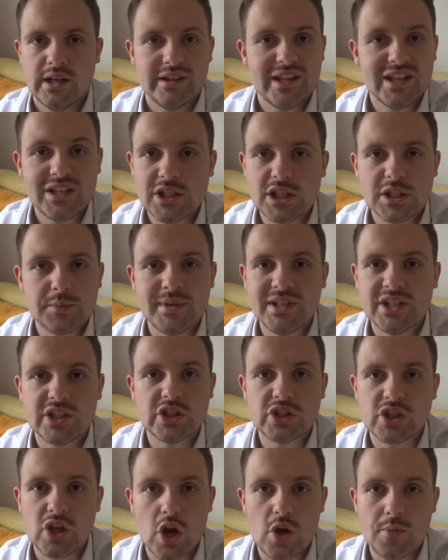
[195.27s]
there's just been
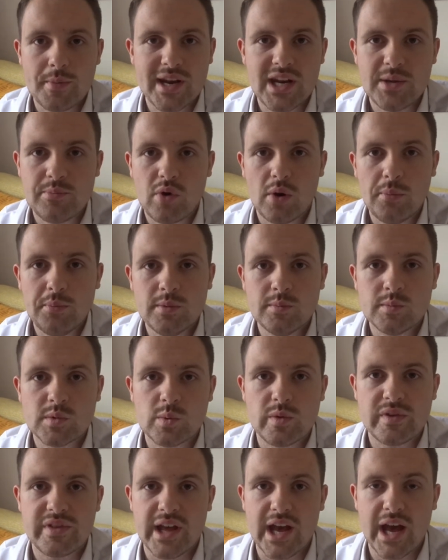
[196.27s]
so many
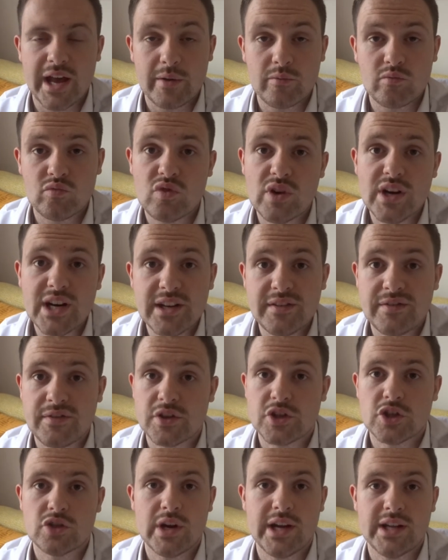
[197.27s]
problems with it and I'm really
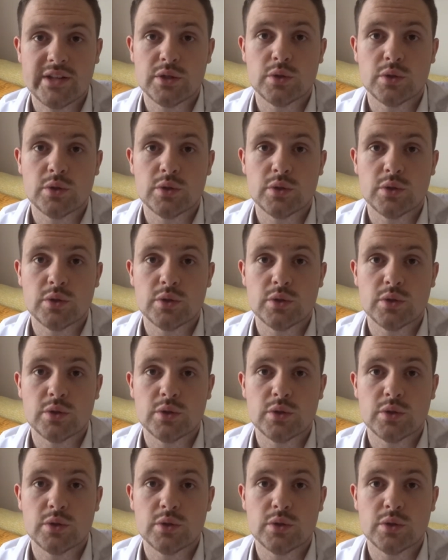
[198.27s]
frustrated.